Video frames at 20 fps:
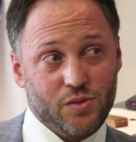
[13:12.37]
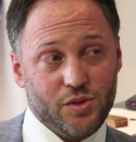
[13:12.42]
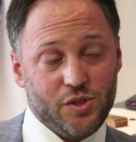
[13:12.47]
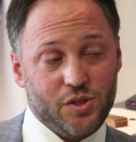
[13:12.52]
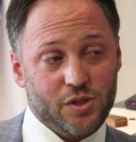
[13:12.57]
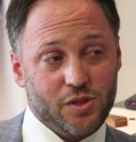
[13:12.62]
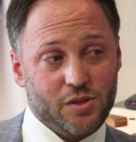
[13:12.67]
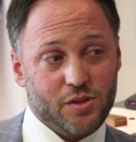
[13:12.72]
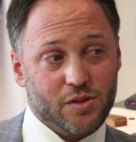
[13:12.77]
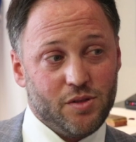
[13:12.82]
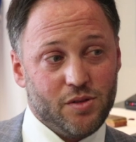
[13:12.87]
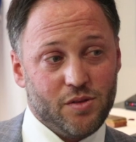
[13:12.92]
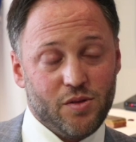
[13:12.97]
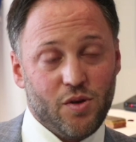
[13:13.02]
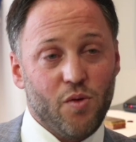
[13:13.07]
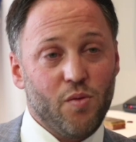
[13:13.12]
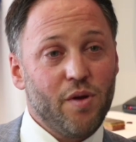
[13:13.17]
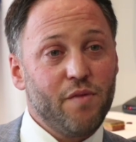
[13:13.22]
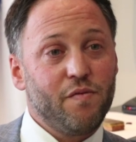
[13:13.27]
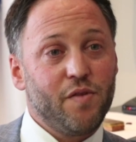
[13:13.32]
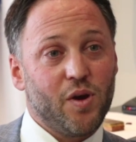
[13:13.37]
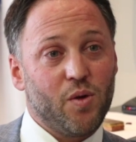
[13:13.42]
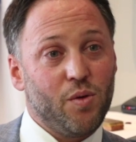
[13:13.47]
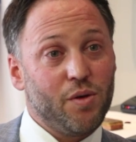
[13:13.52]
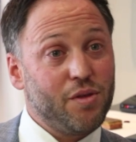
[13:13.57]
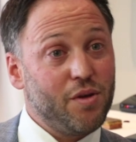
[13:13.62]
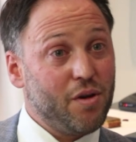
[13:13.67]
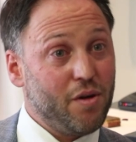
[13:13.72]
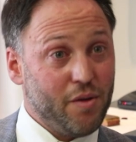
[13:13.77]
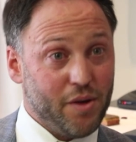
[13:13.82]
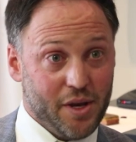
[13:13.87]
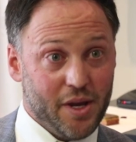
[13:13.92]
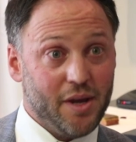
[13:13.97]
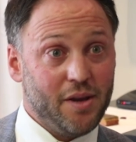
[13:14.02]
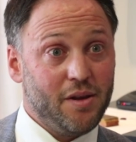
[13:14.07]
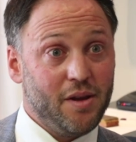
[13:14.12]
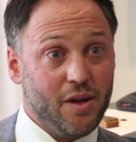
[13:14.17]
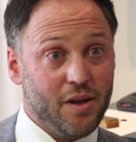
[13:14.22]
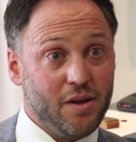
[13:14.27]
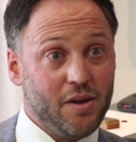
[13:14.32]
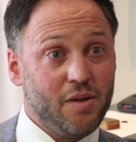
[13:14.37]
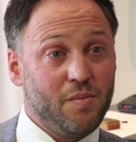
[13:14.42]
was just horrific what the hurricane did,